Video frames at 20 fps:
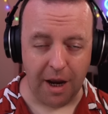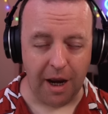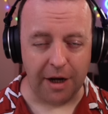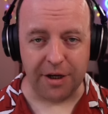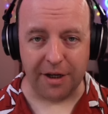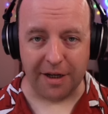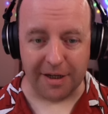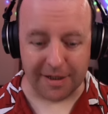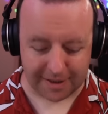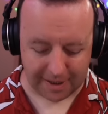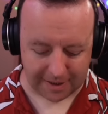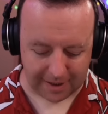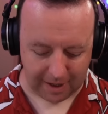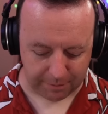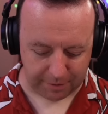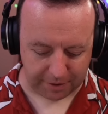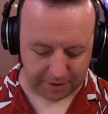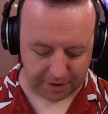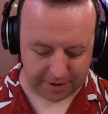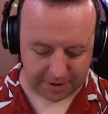And you can see
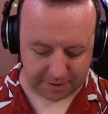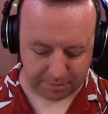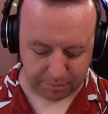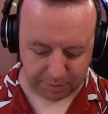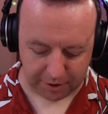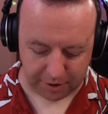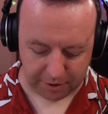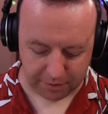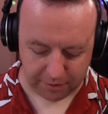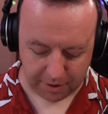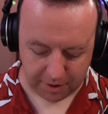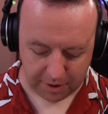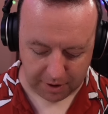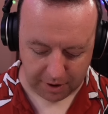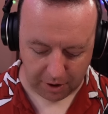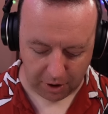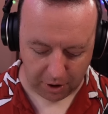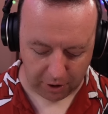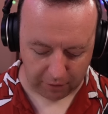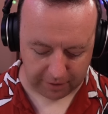that because it's blue,
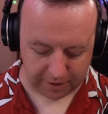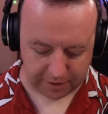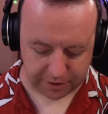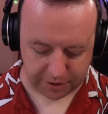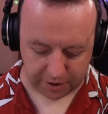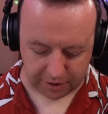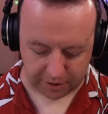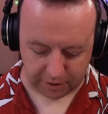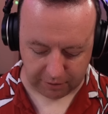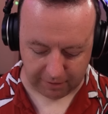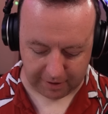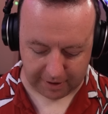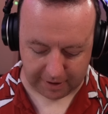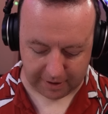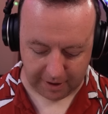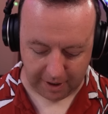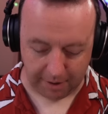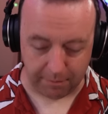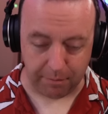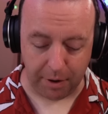orange,
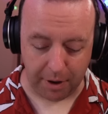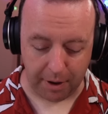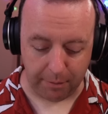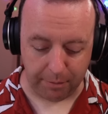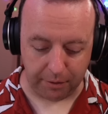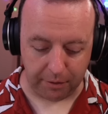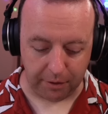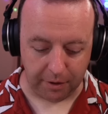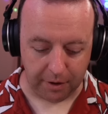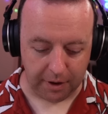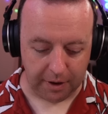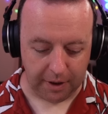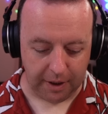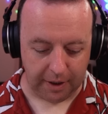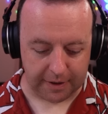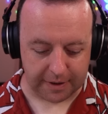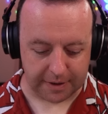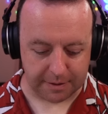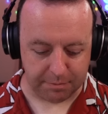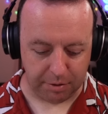green, and purple,
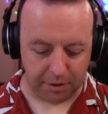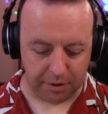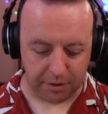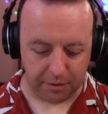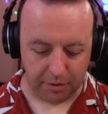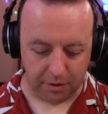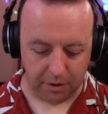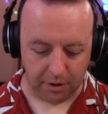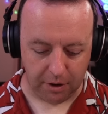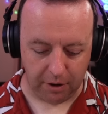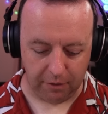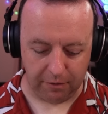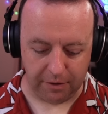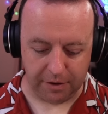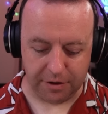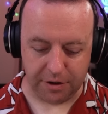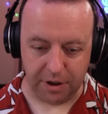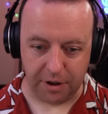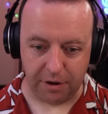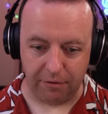and this is blue,
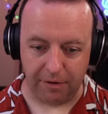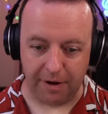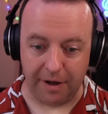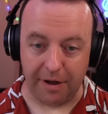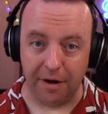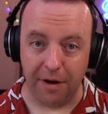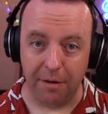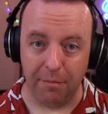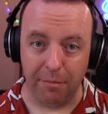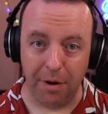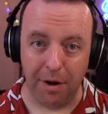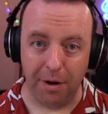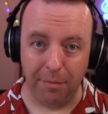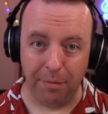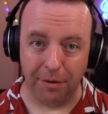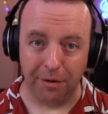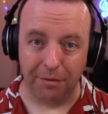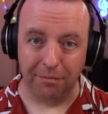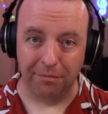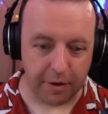orange, green, and
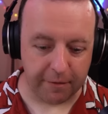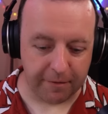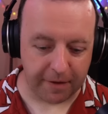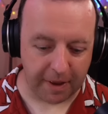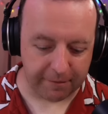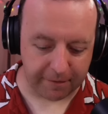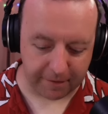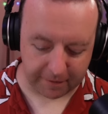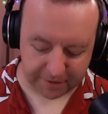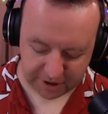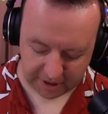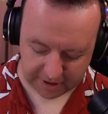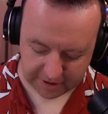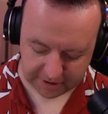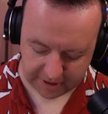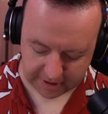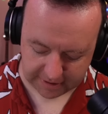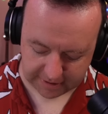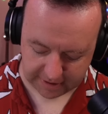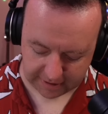purple. But if, then if I
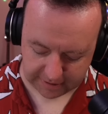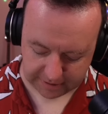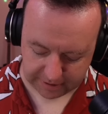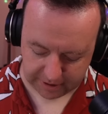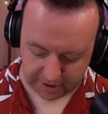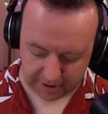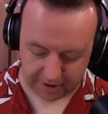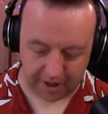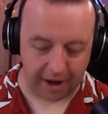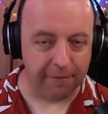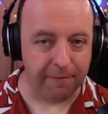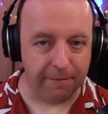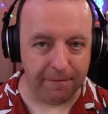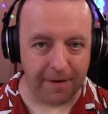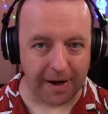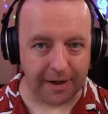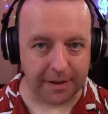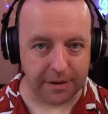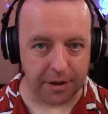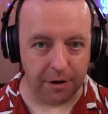change this and turn
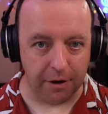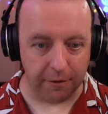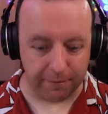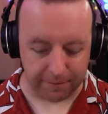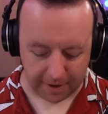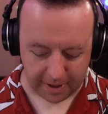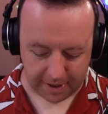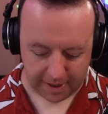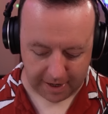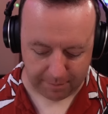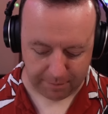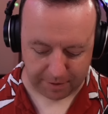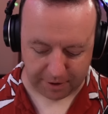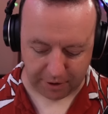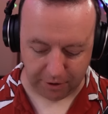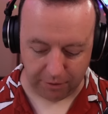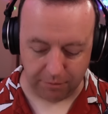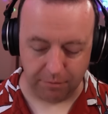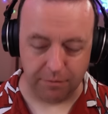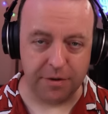effects off, it
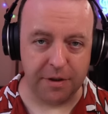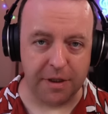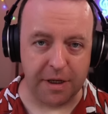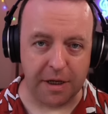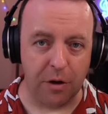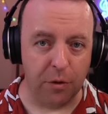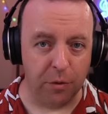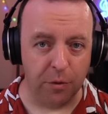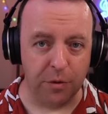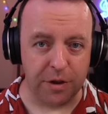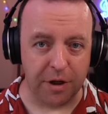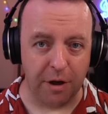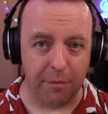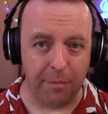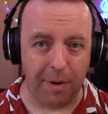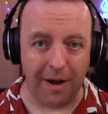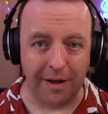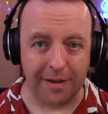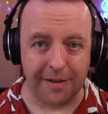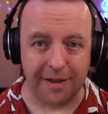becomes the audio
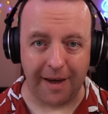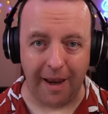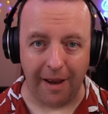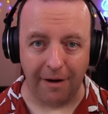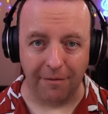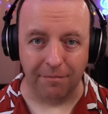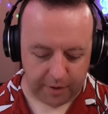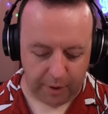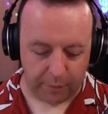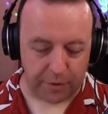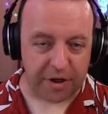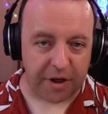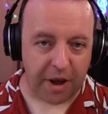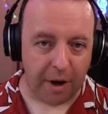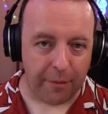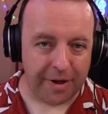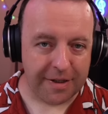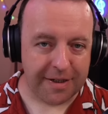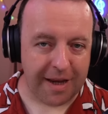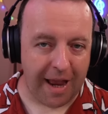pads again. Now when you
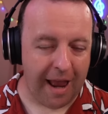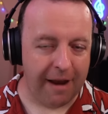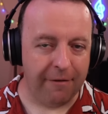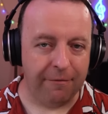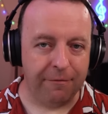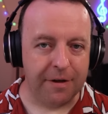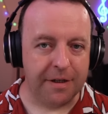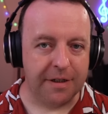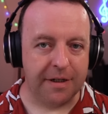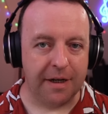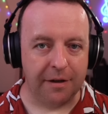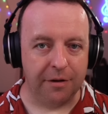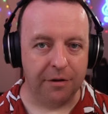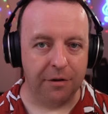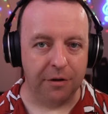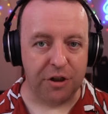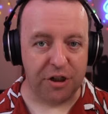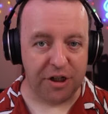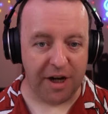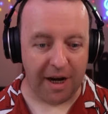go into every
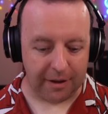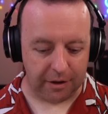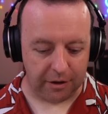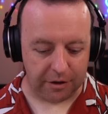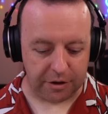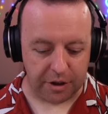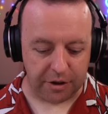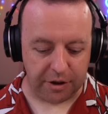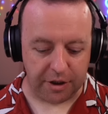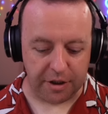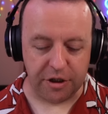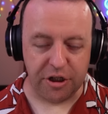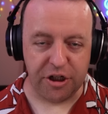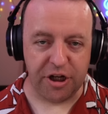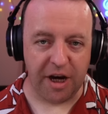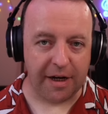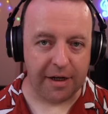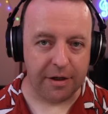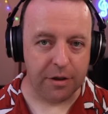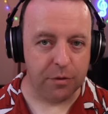single channel, you can
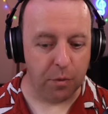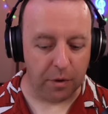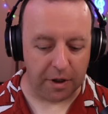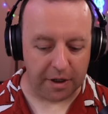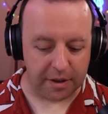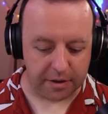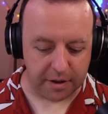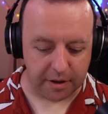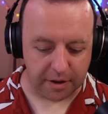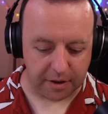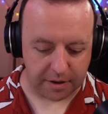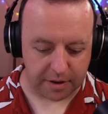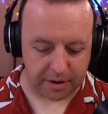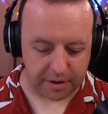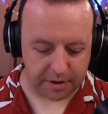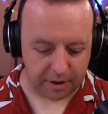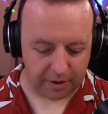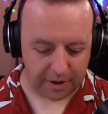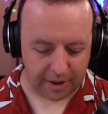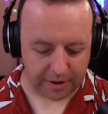change what it
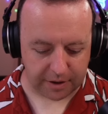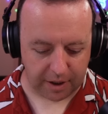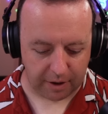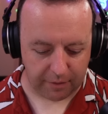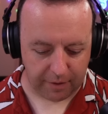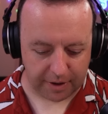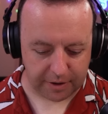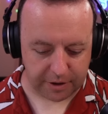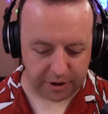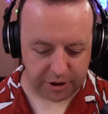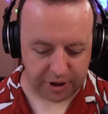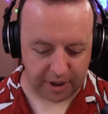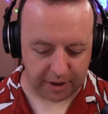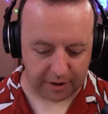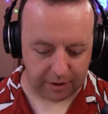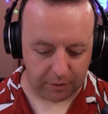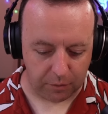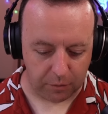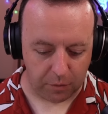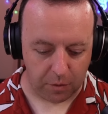does. So let's go into
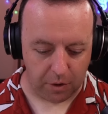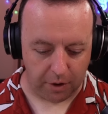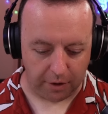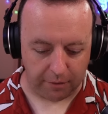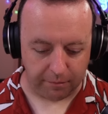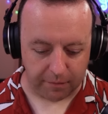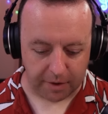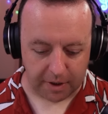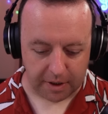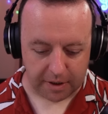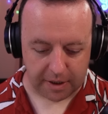channel one.